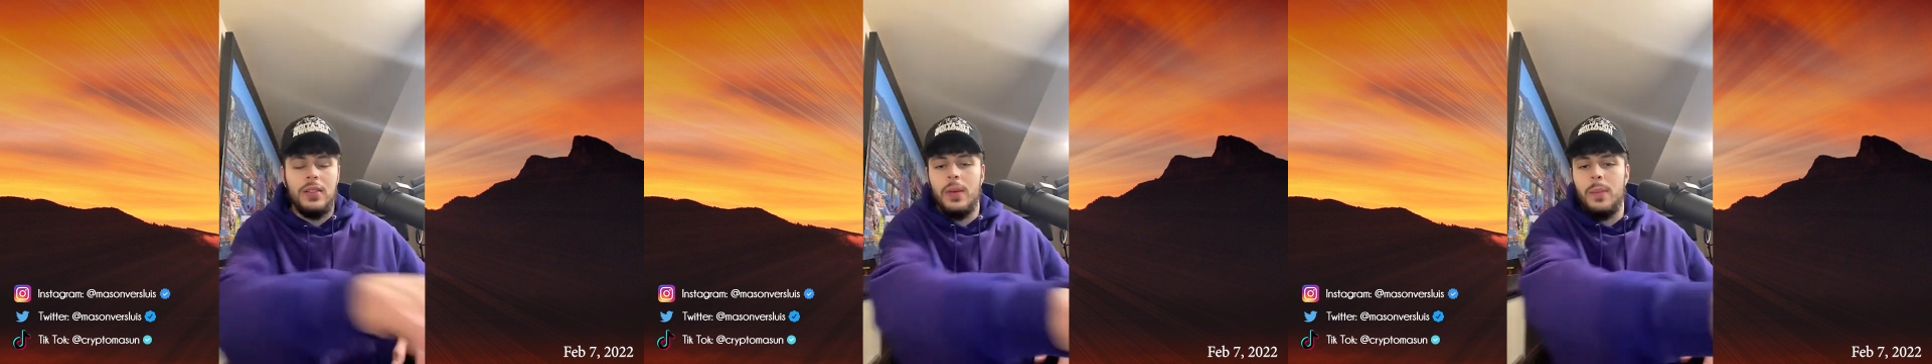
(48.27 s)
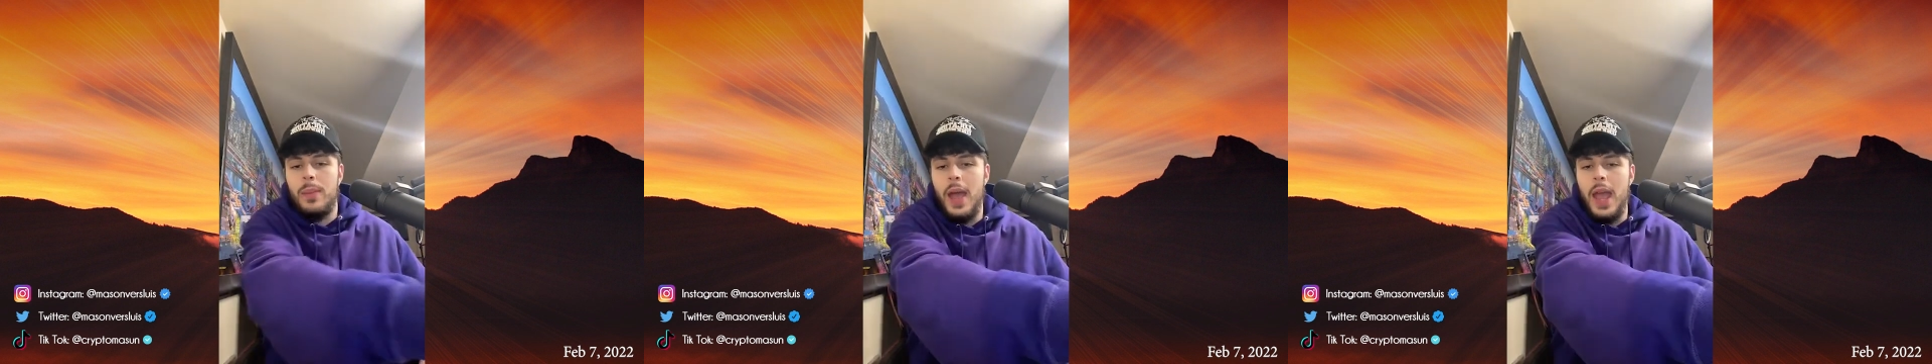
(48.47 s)

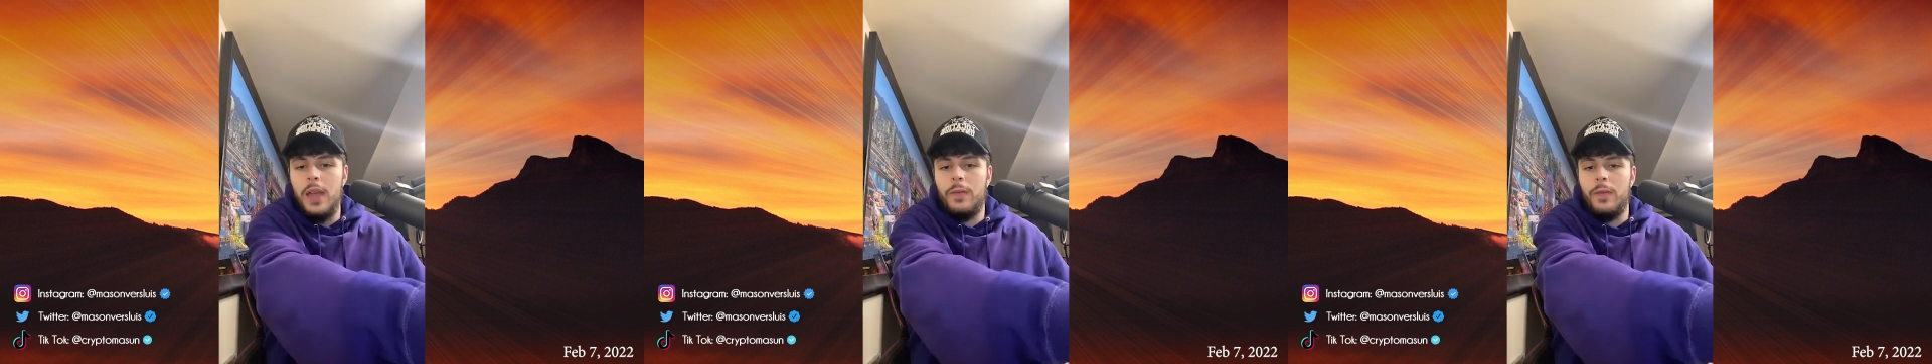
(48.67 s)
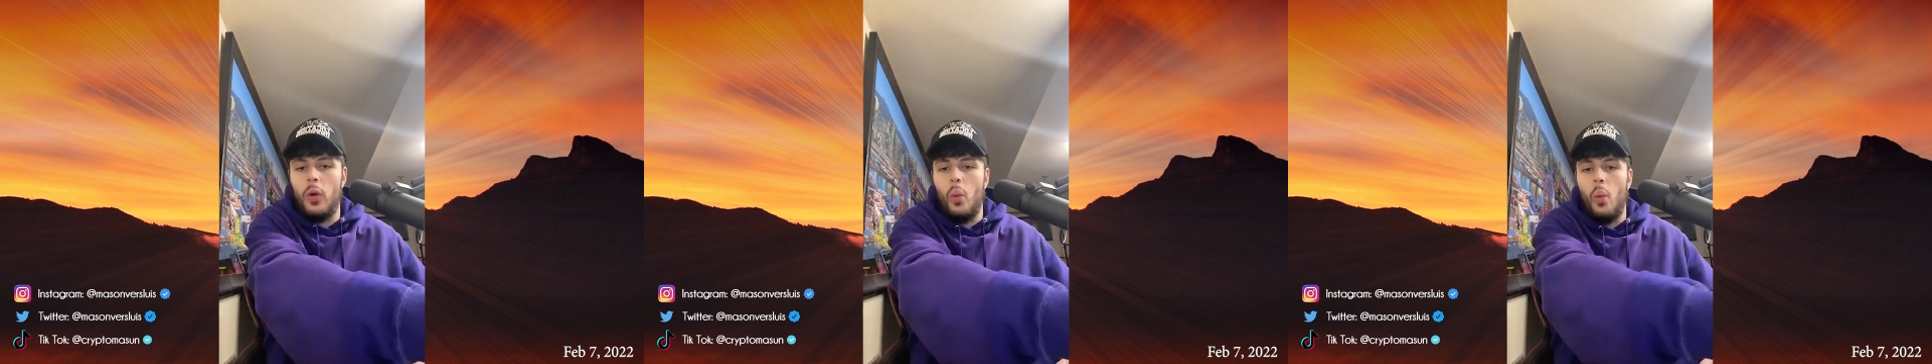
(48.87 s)
to
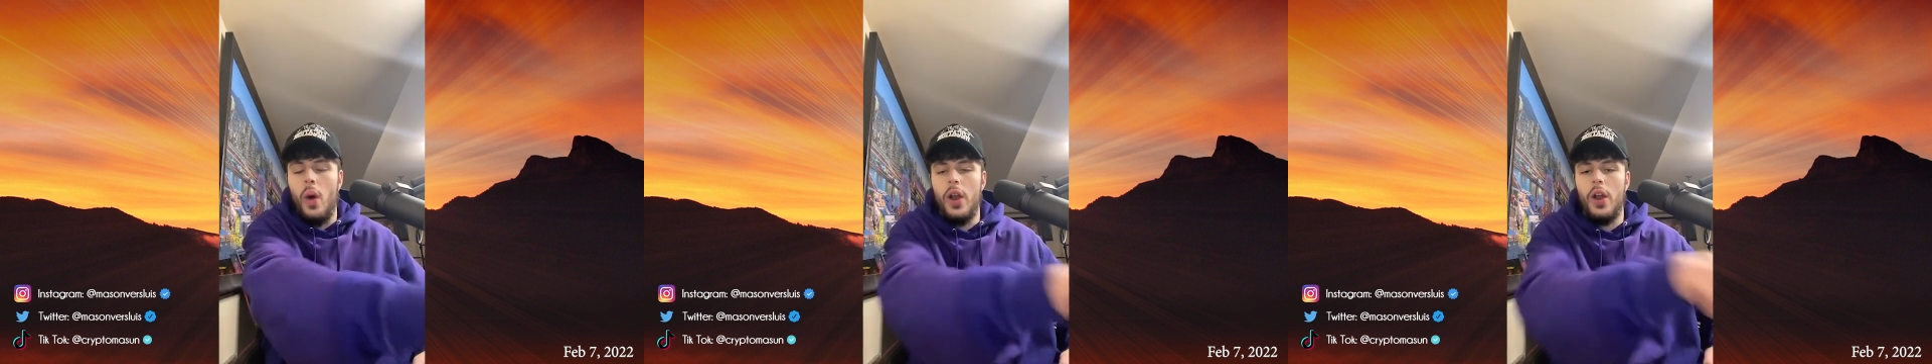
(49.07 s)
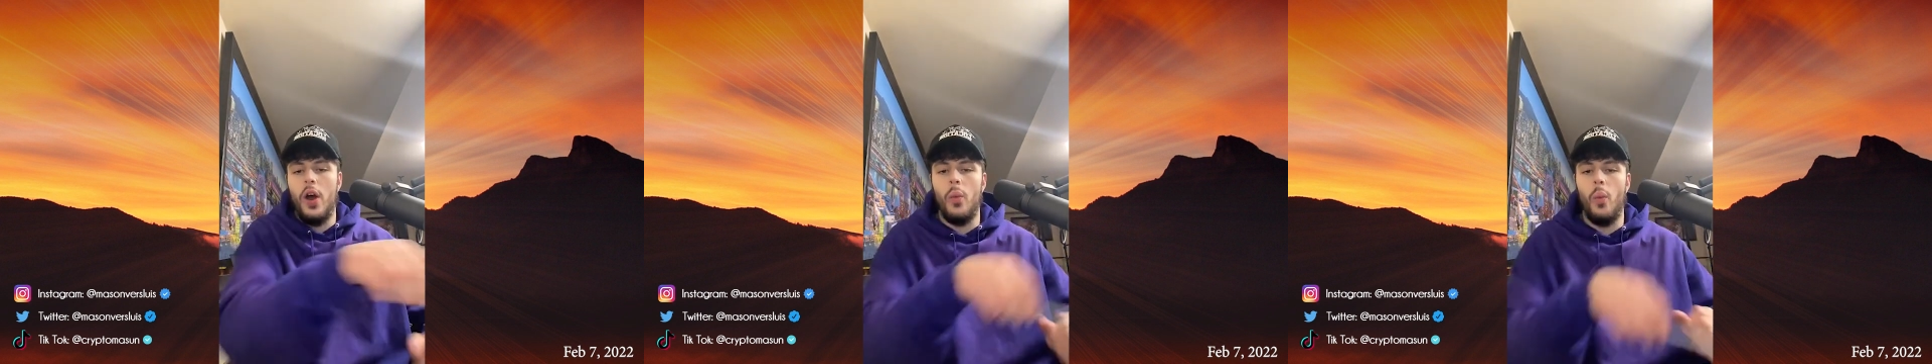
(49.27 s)
pay for
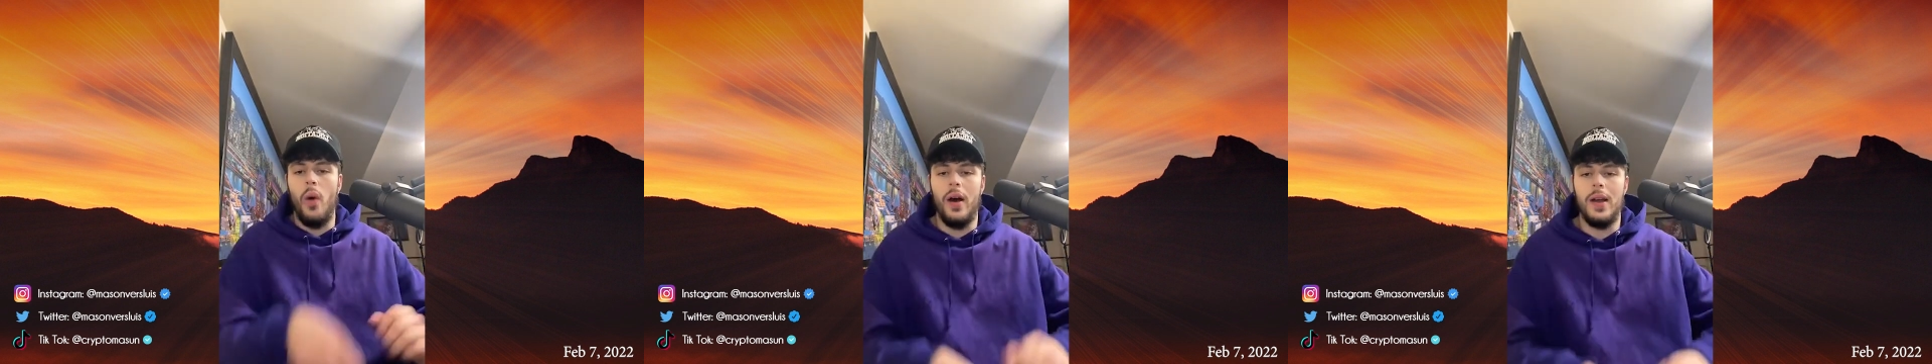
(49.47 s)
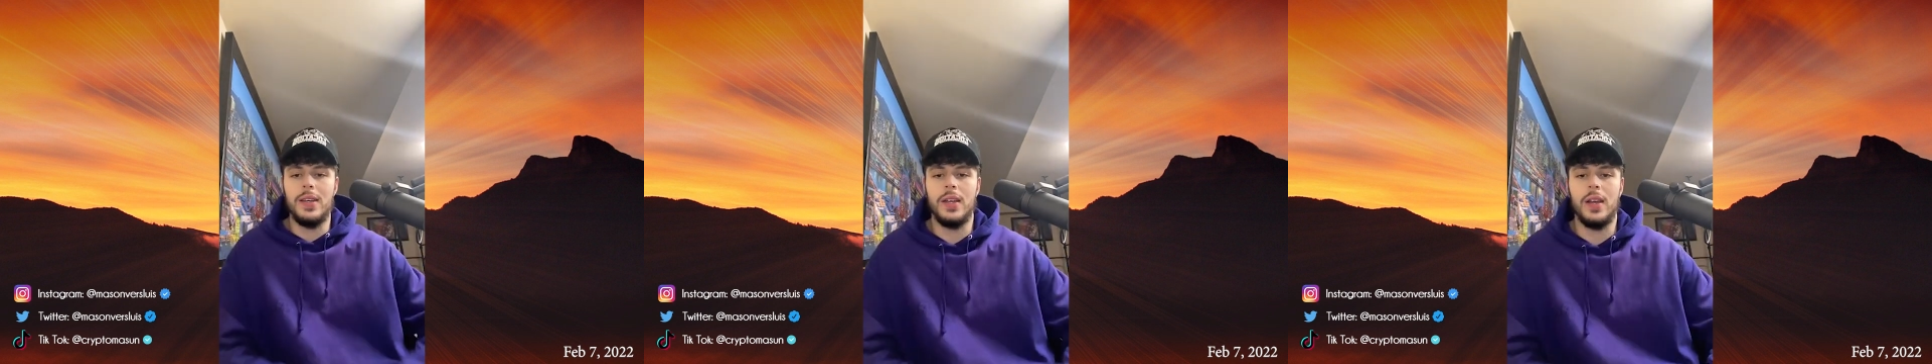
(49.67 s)
one on
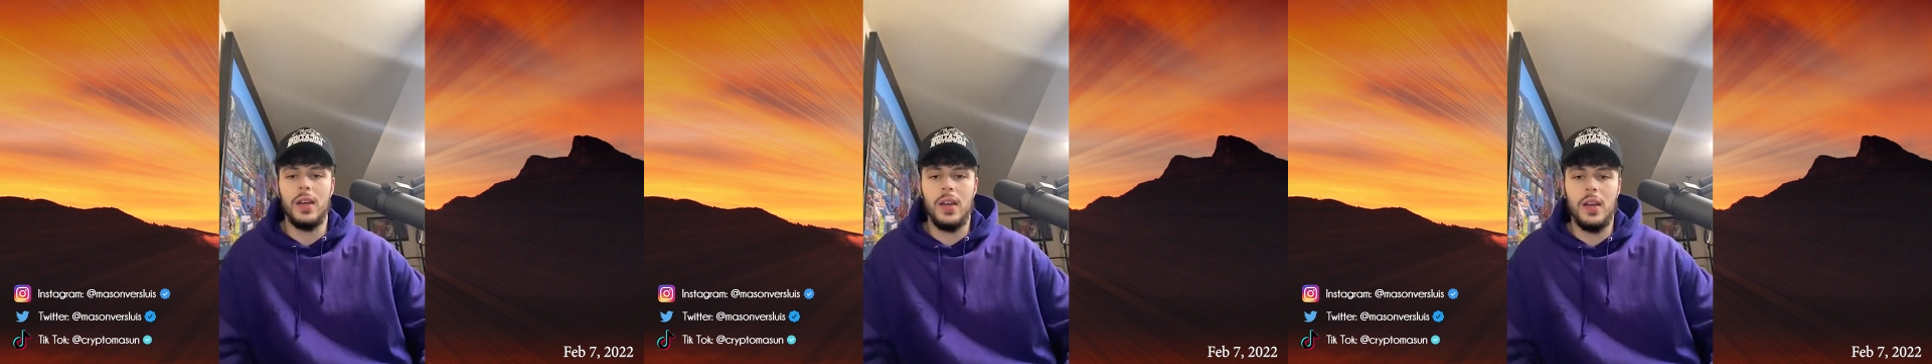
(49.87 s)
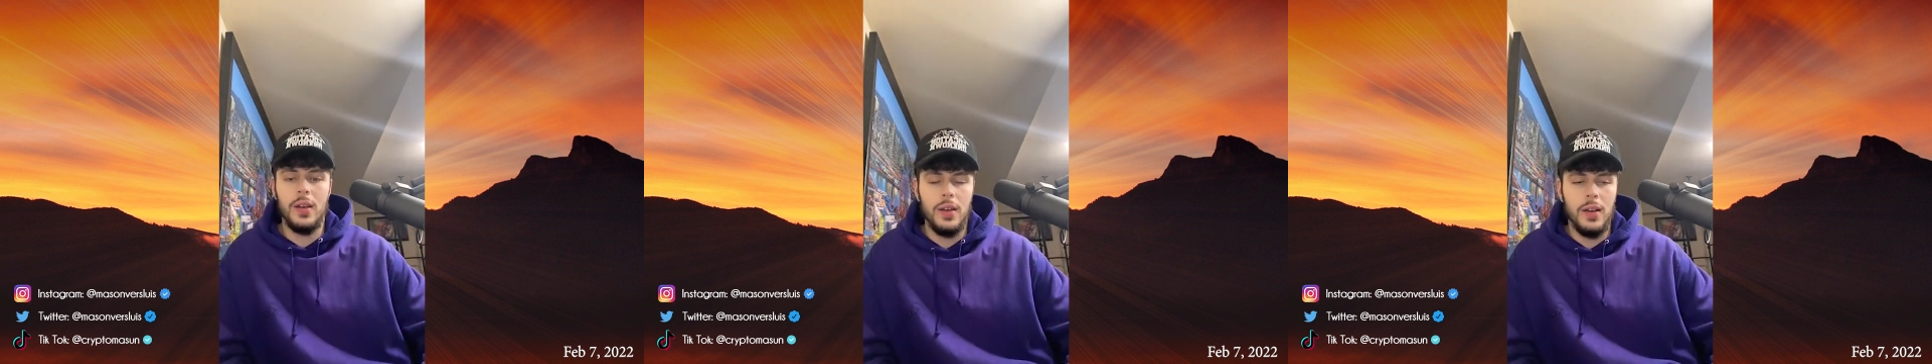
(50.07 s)

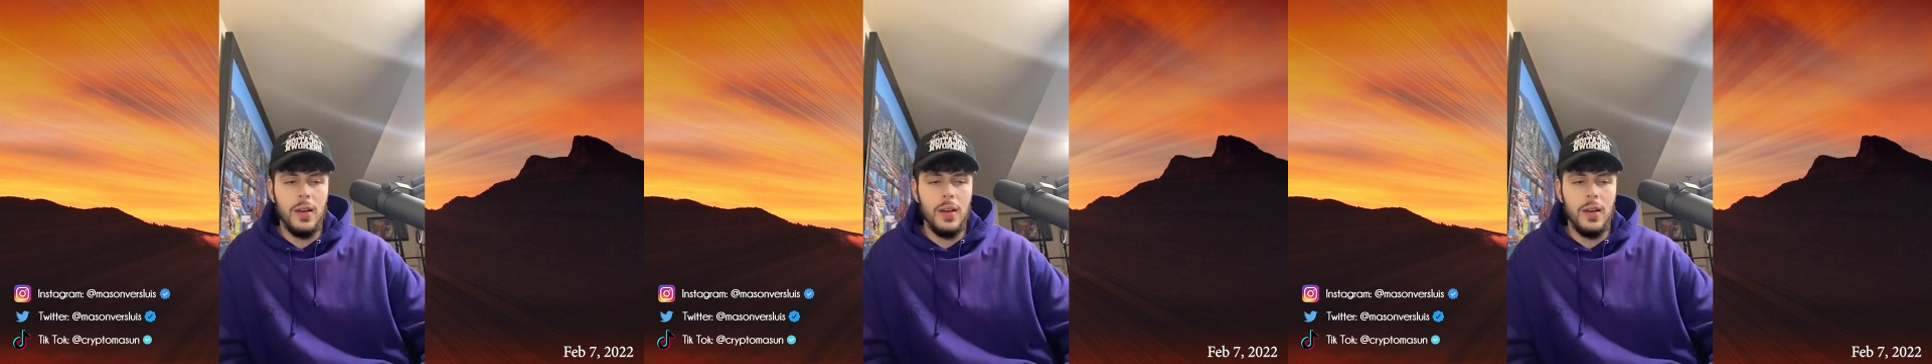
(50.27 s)
one